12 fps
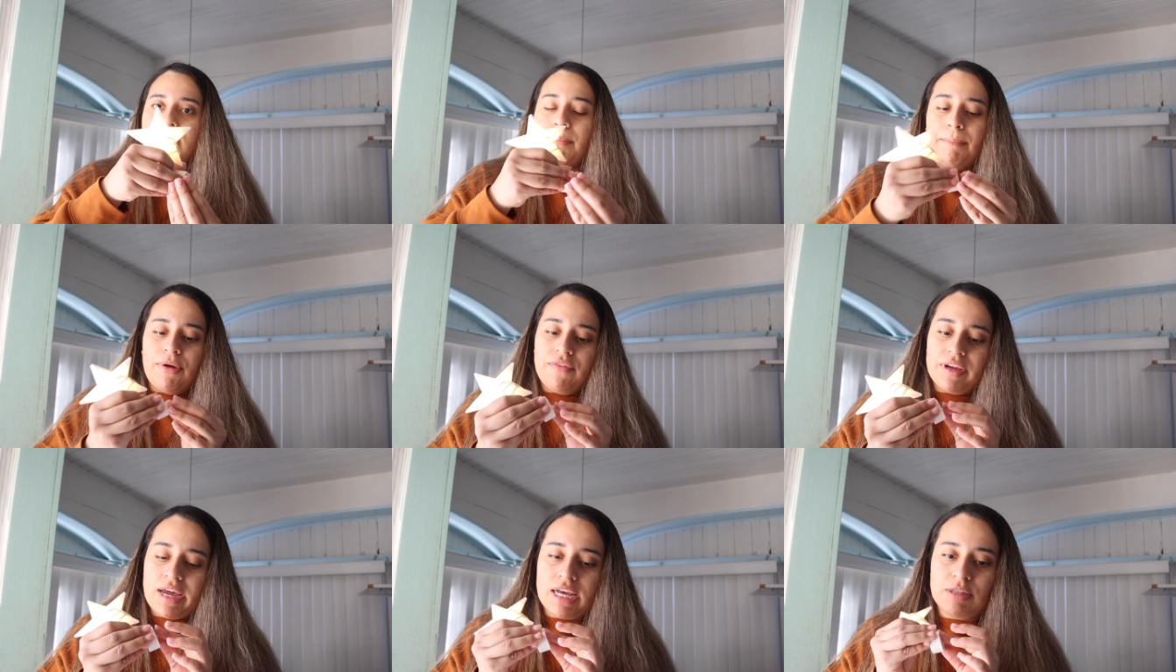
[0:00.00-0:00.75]
Yep,
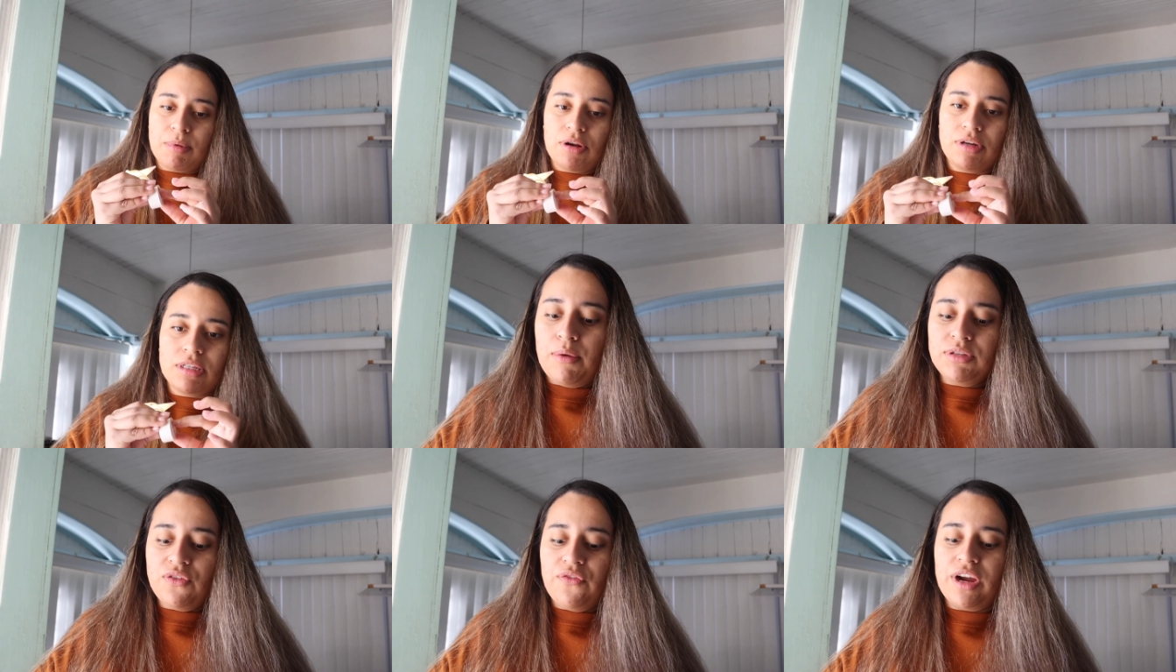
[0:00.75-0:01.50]
perfect, it has batteries. I
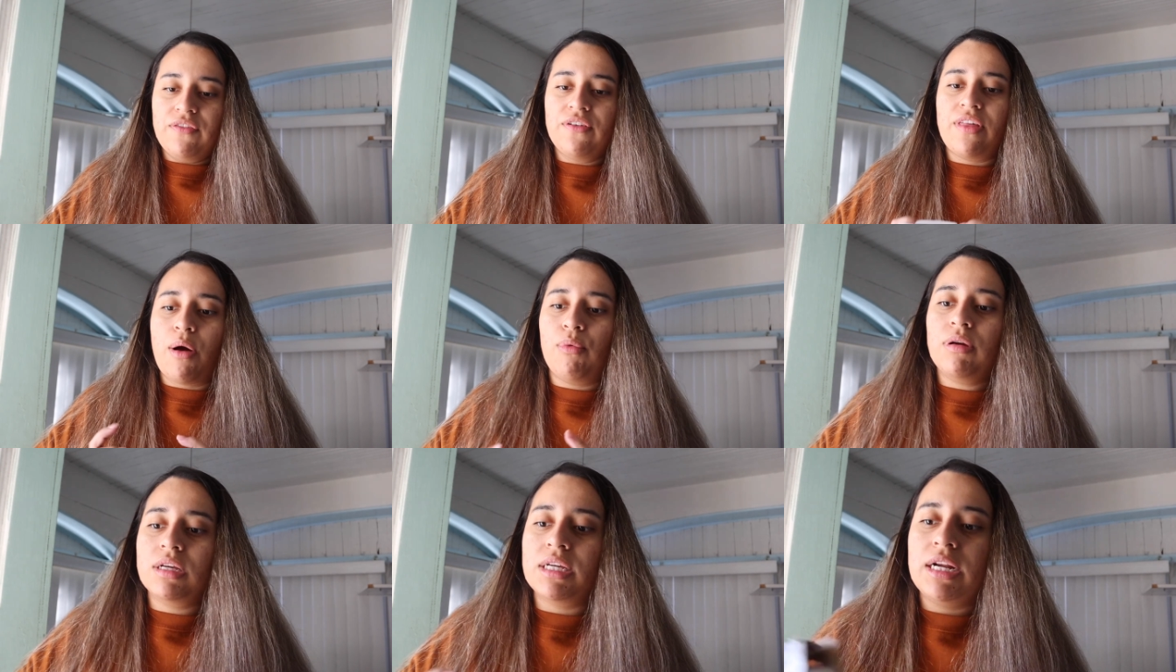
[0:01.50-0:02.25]
was afraid for that
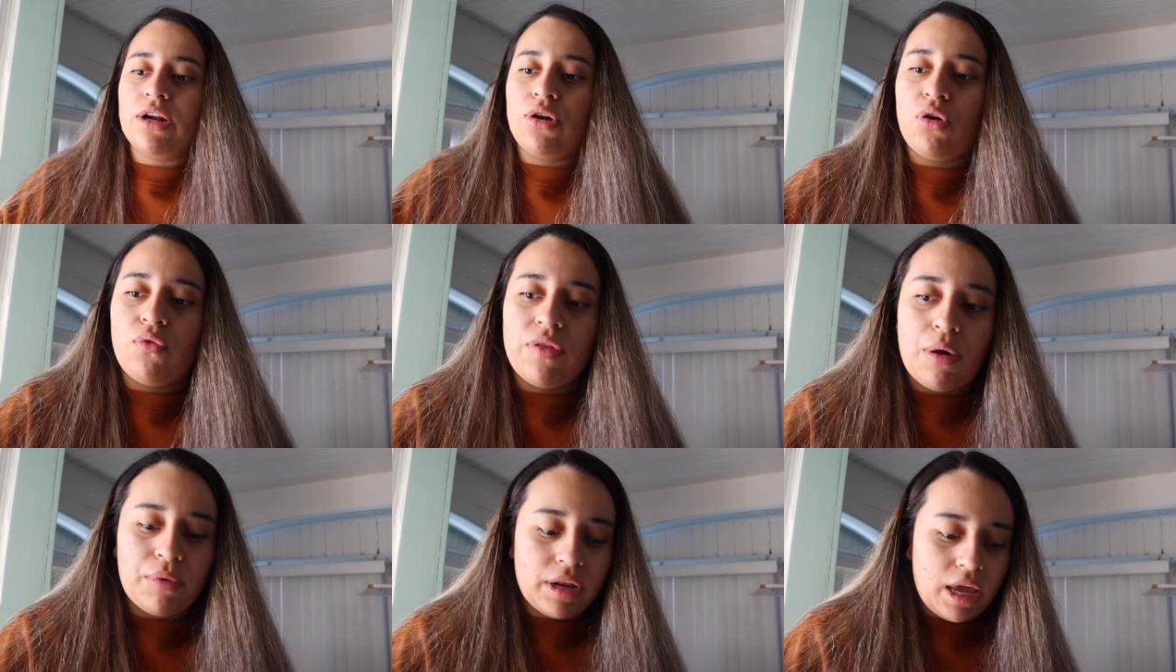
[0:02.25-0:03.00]
one because I didn't know if
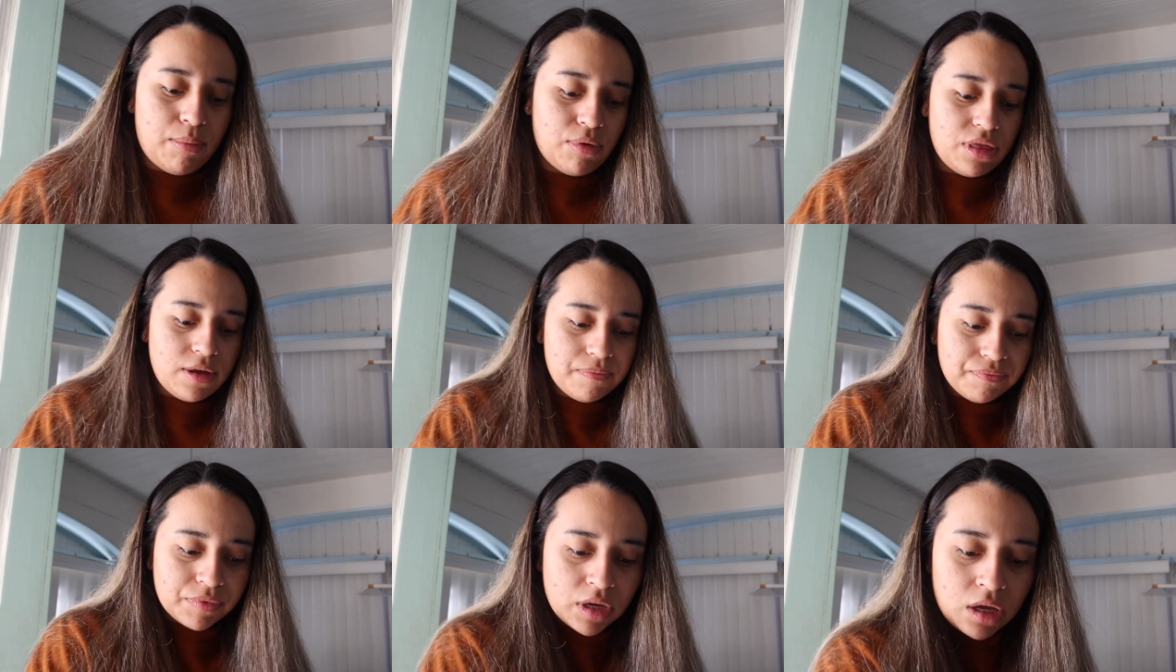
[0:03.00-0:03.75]
that one came with
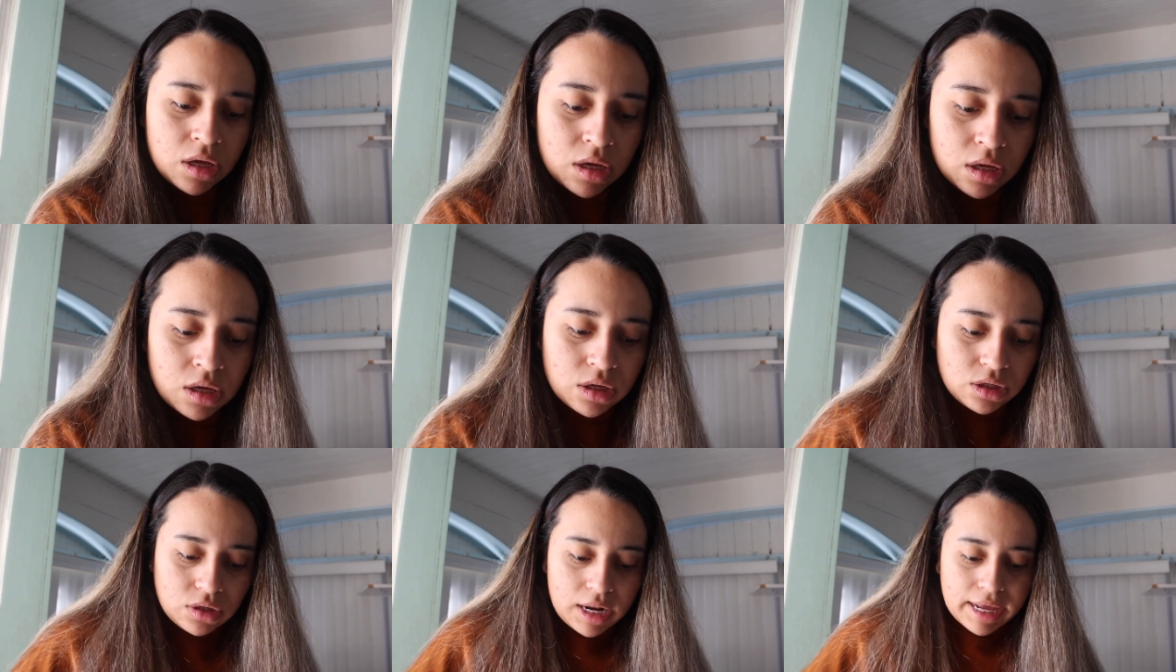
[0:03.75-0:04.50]

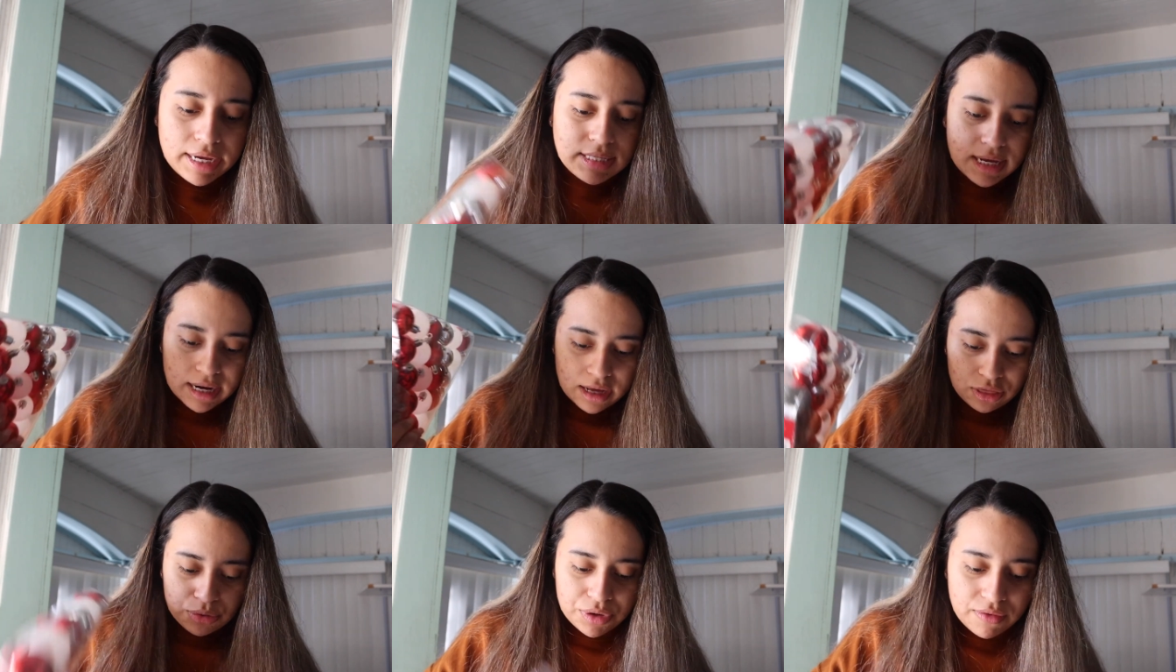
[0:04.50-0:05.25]
it. So like I said, I
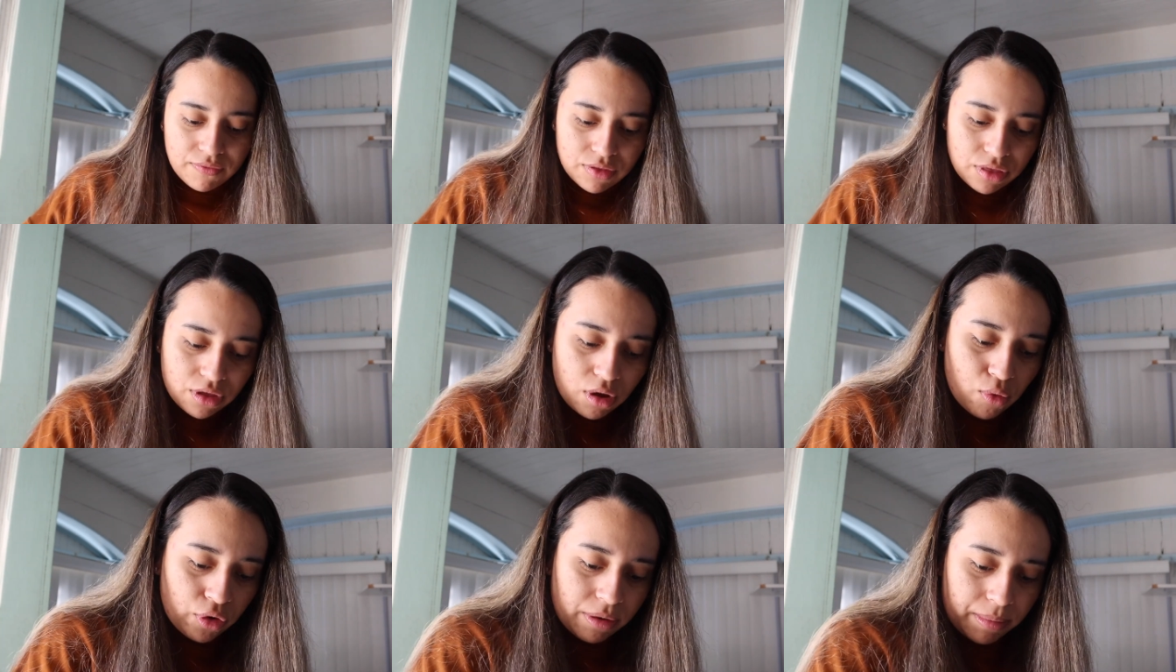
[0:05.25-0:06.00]
got three of
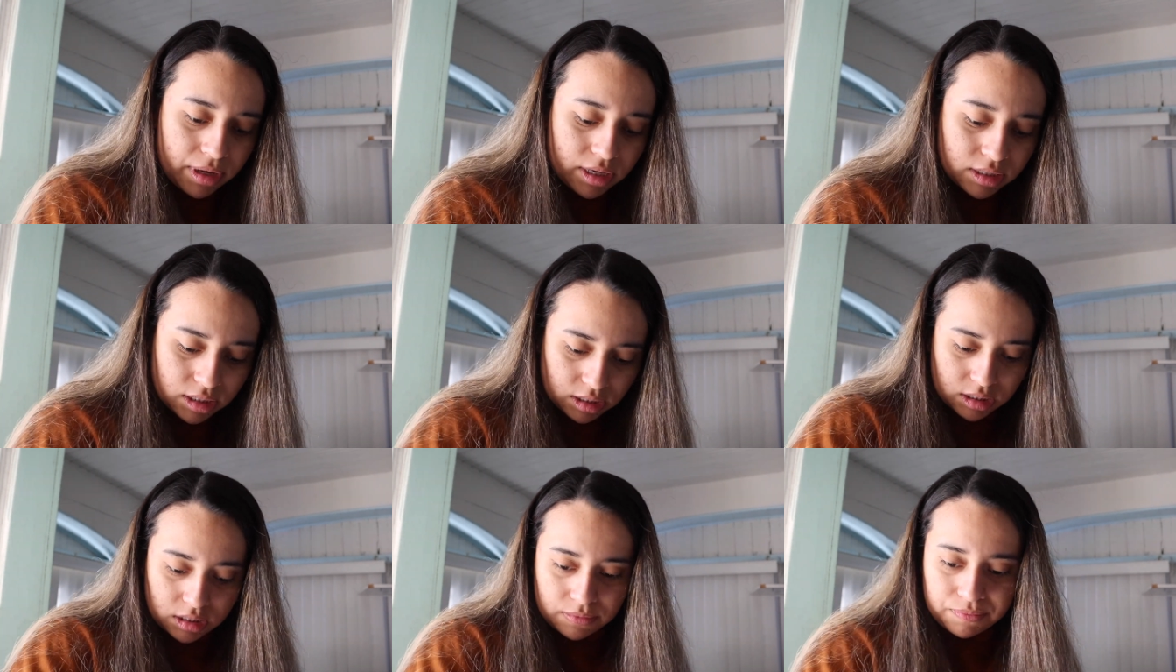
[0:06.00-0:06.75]
the
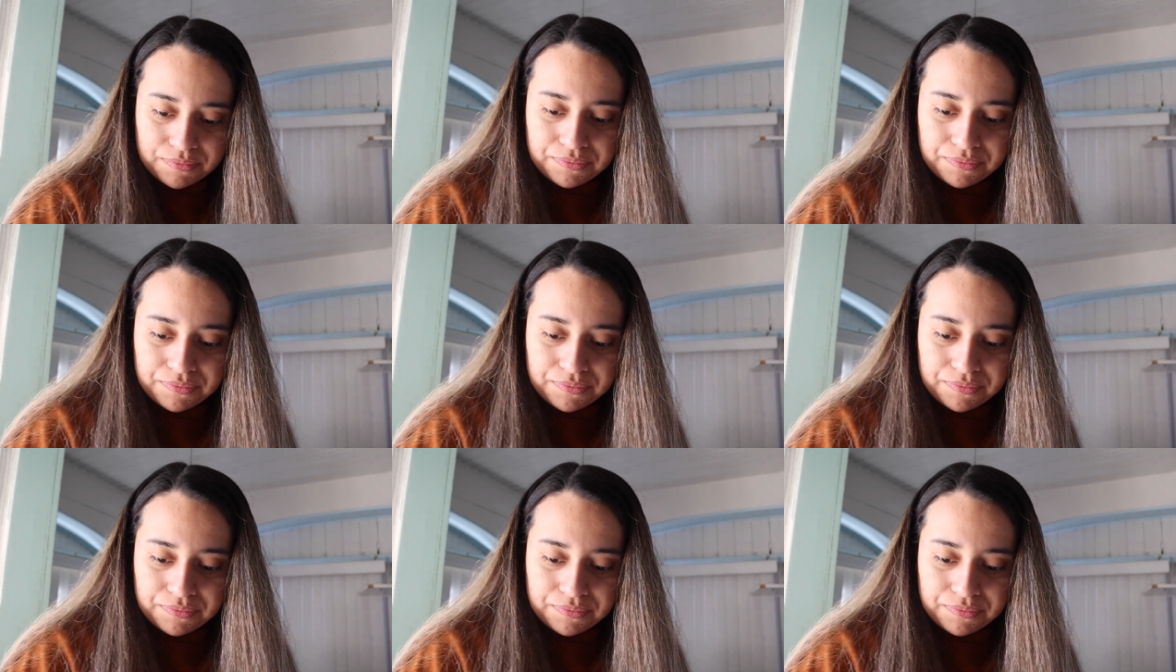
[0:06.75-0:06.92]
ornaments.